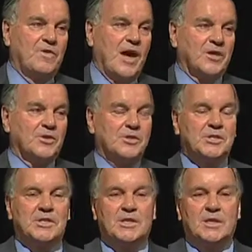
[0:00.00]

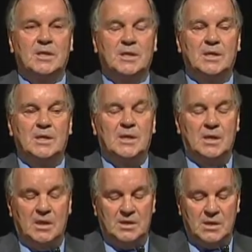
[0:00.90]
factors,
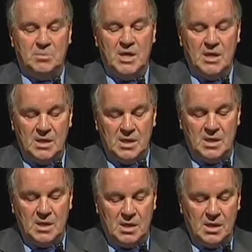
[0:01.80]
and to me,
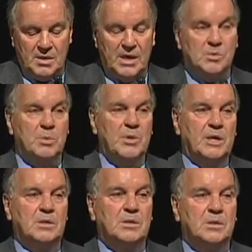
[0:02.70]
that's what
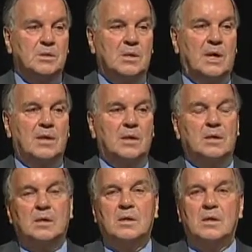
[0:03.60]
makes, I
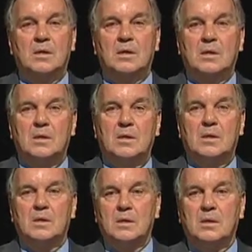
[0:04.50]
think,
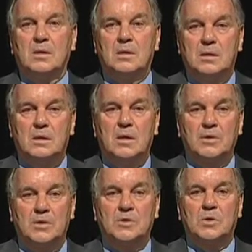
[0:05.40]
the
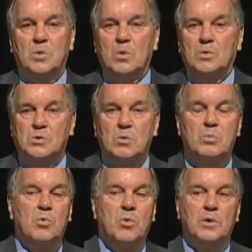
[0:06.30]
artistic world so
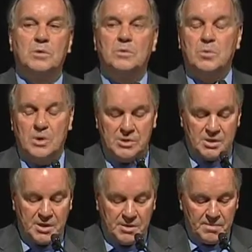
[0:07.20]
important to our
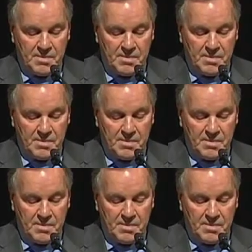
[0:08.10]
city.